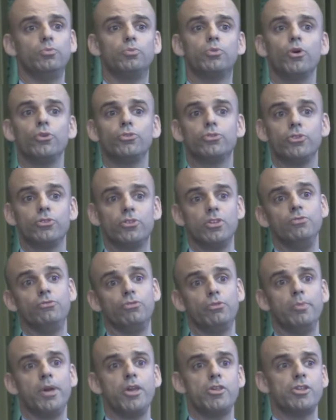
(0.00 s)
process the
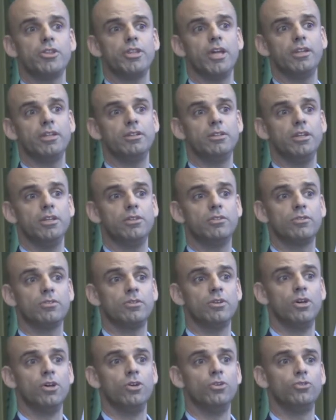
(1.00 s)
information that it needs.